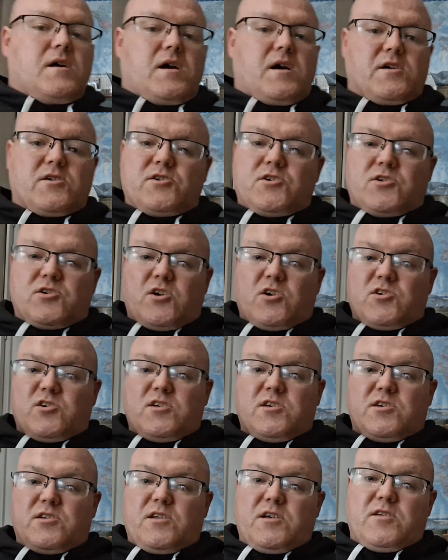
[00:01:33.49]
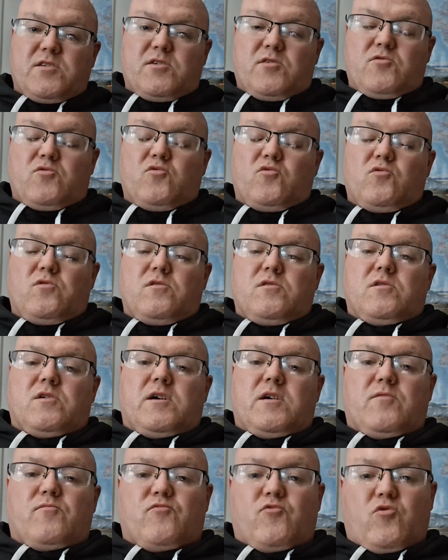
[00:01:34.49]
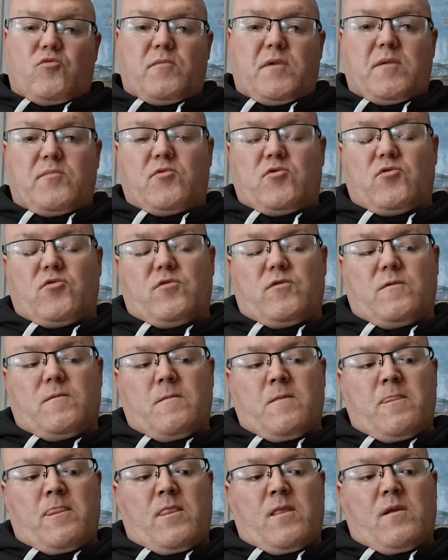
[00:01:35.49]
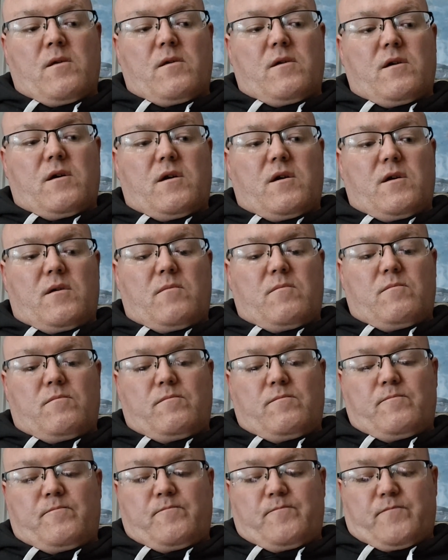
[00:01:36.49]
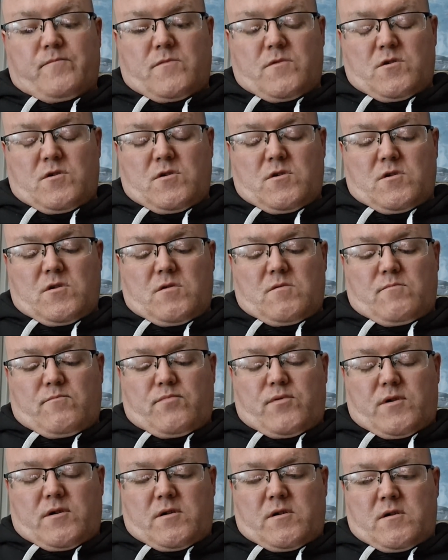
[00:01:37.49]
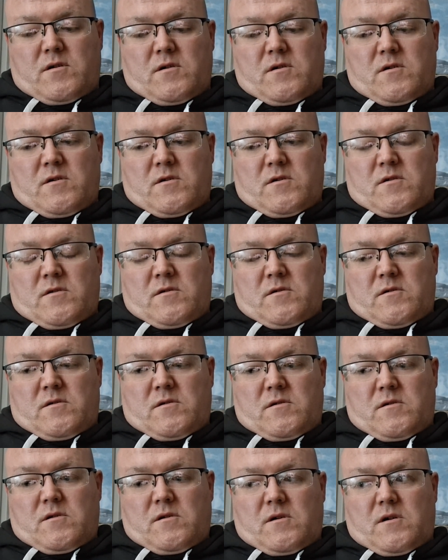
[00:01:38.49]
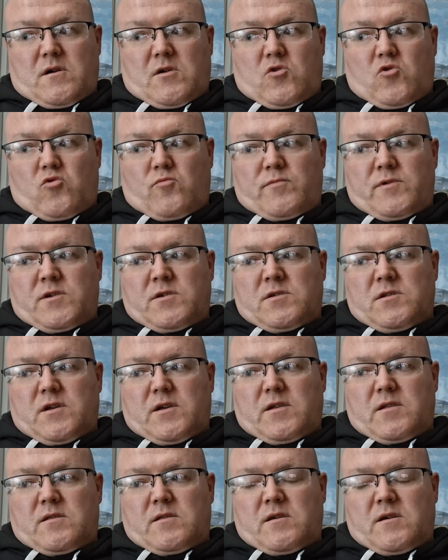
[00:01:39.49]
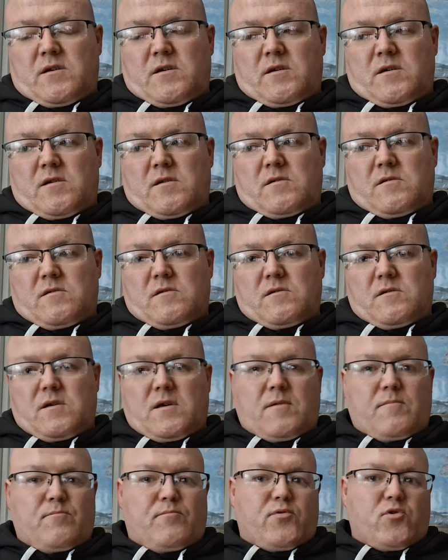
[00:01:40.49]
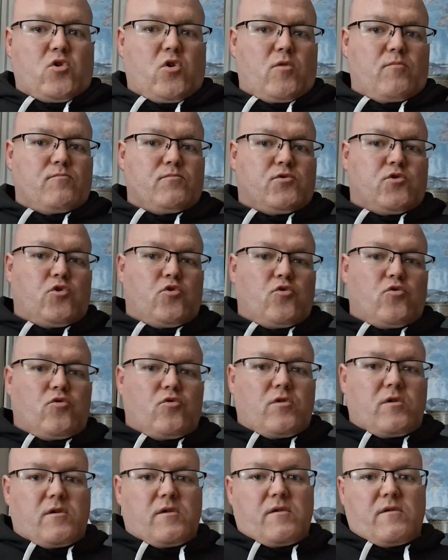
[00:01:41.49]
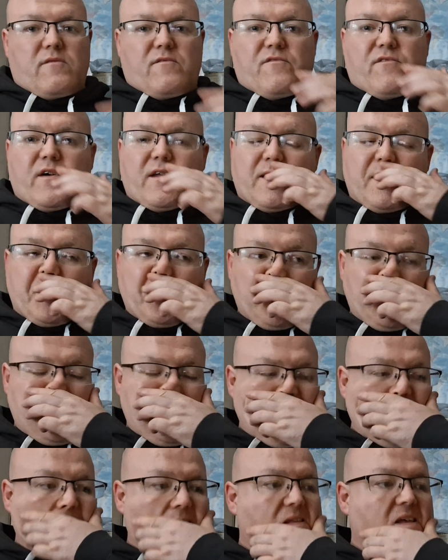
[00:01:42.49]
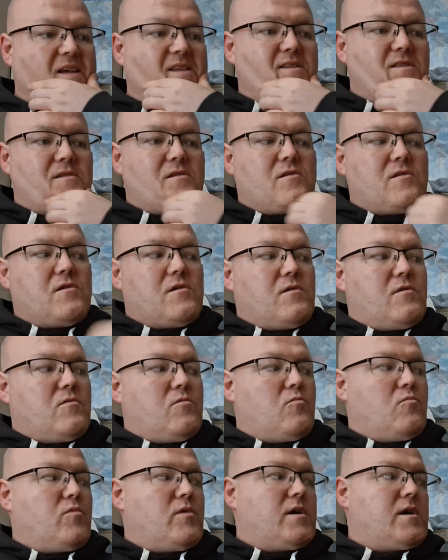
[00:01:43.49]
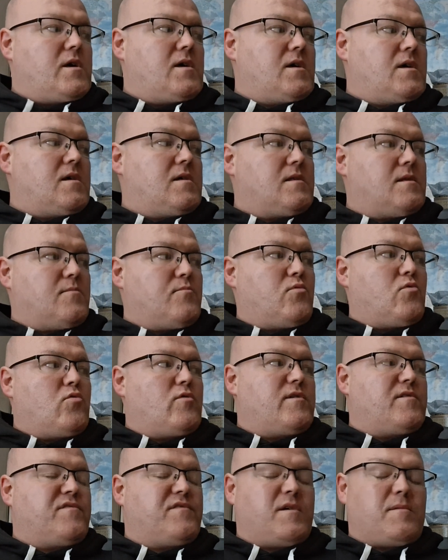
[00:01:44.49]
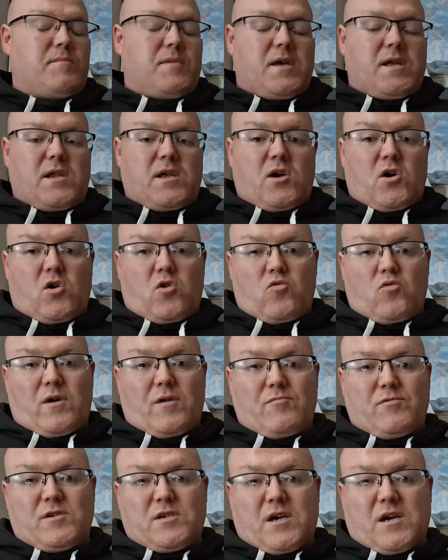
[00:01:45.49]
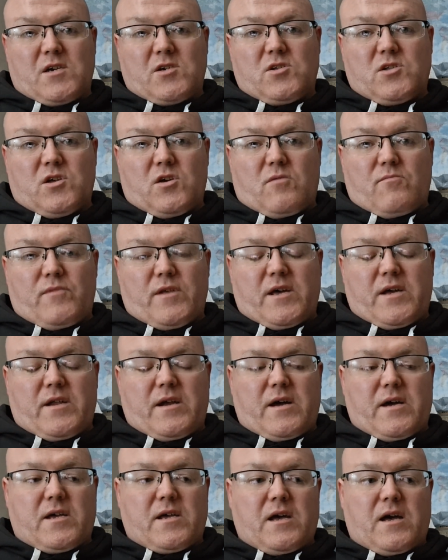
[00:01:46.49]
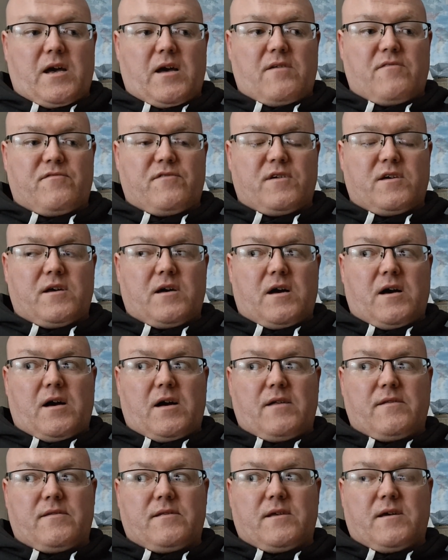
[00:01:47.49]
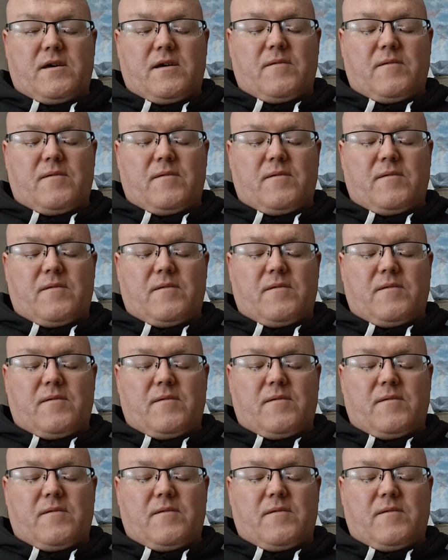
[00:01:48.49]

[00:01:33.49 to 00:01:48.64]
I just shut the slider door and let him roam about. Um, but I hope you like the impromptu video I did with the boy from Mary Hull. I was actually up there at a cafe, and